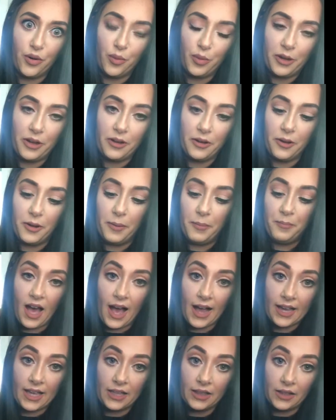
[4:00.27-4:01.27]
But um, I
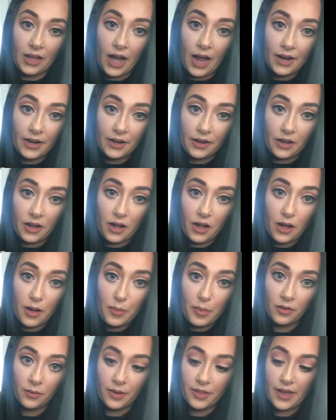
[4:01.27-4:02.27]
can line it up
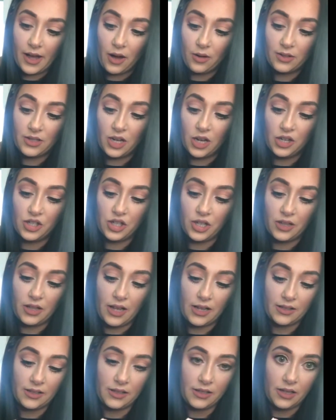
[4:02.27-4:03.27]
without touching
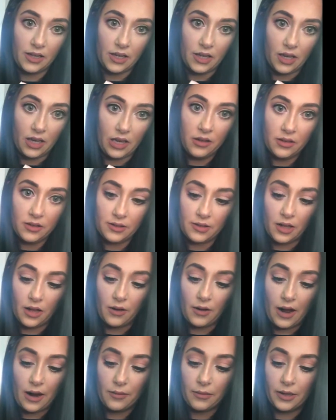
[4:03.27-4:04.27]
that sticky. So
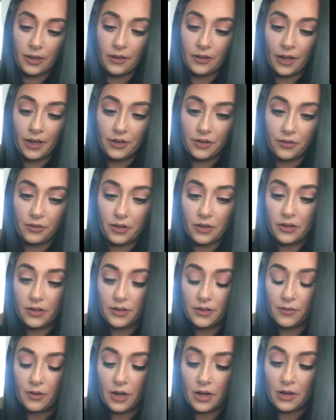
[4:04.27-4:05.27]
I really like doing it
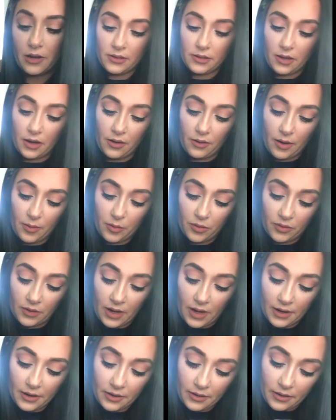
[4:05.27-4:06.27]
this way. So I'm going to
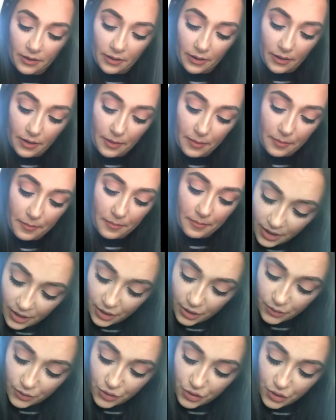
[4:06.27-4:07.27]
line it up.
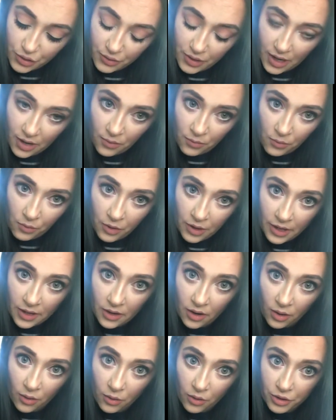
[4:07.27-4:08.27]
You do not want it
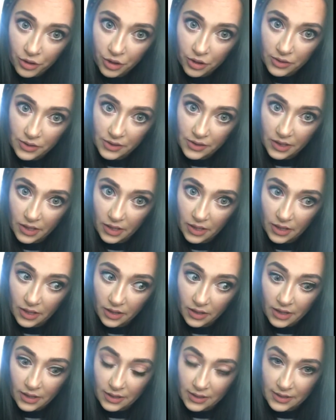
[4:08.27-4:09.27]
on your
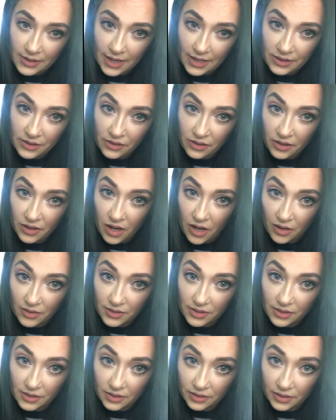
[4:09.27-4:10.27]
skin because that's going to cause
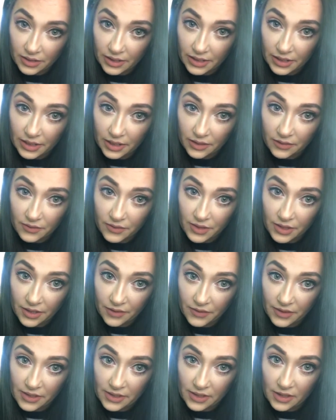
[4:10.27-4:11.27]
it to lift. If
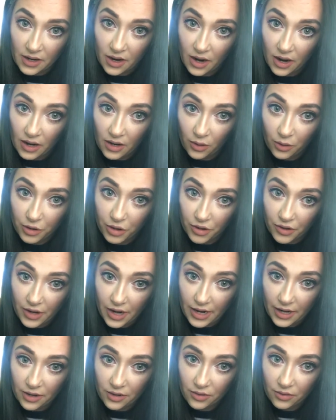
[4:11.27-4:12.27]
it's not on your
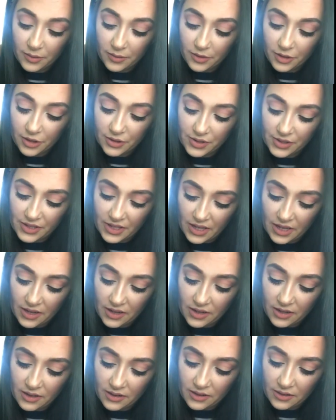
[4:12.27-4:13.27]
nail, your
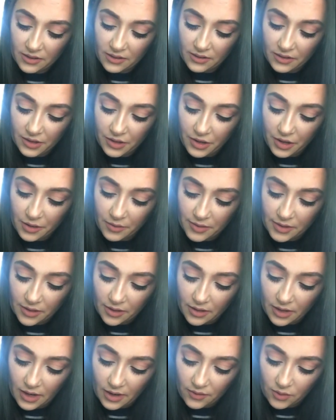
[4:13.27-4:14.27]
skin you know, is going
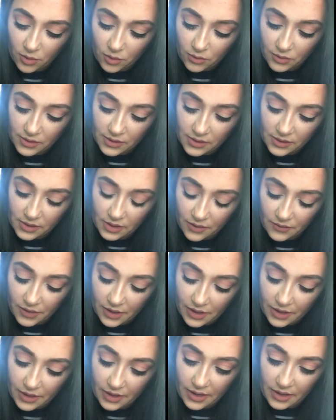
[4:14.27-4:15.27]
to have oils and stuff in
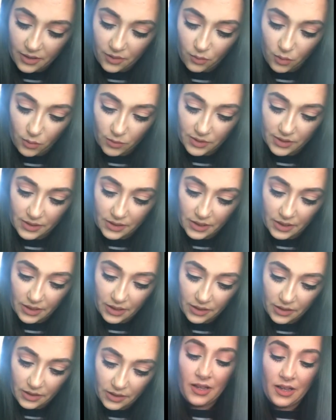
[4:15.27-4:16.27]
it and it won't
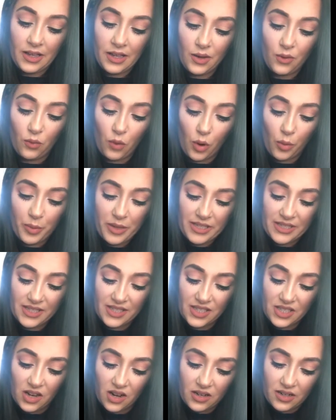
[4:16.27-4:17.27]
stick. It won't be
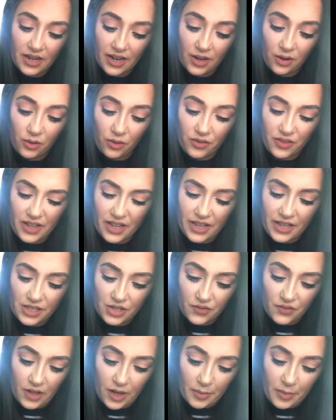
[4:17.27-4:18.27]
stuck down on the edge
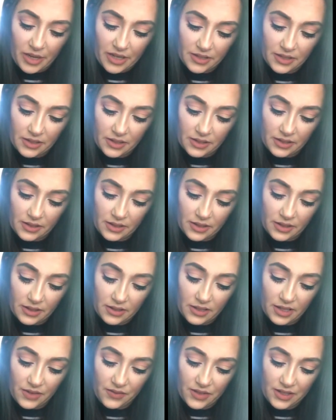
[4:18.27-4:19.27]
if that makes any sense
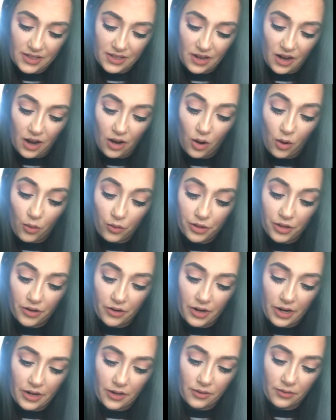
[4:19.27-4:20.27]
if it's not on your
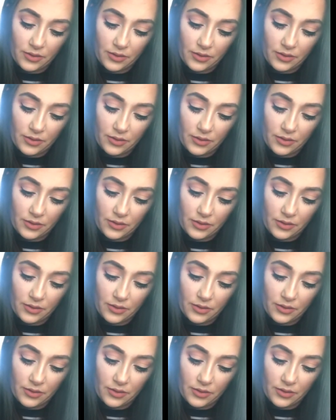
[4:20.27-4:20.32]
nail.